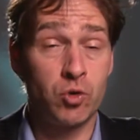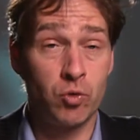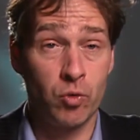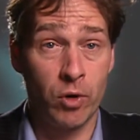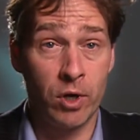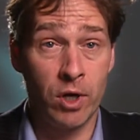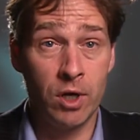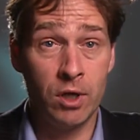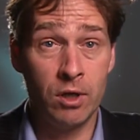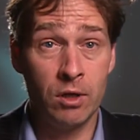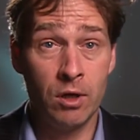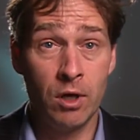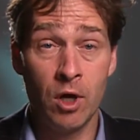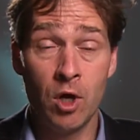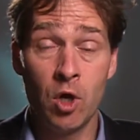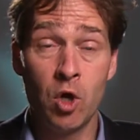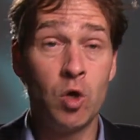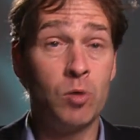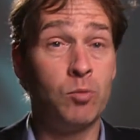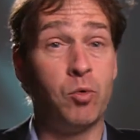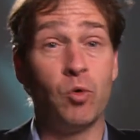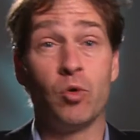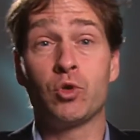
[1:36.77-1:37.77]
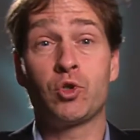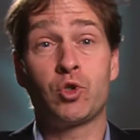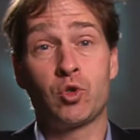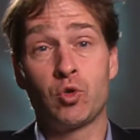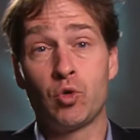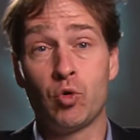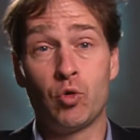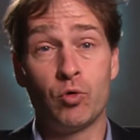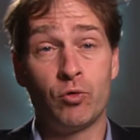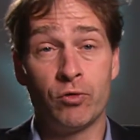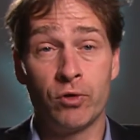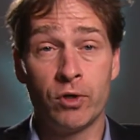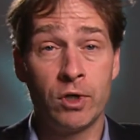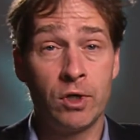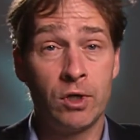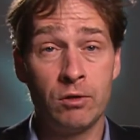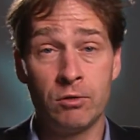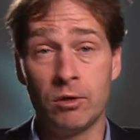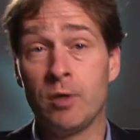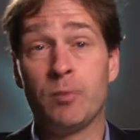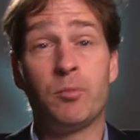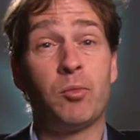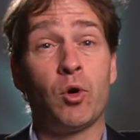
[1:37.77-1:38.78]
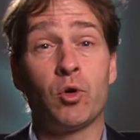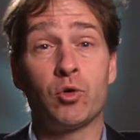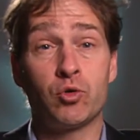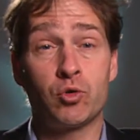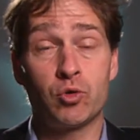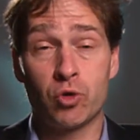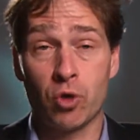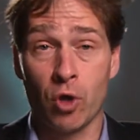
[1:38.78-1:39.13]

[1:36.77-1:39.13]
to rescue farmers at the last second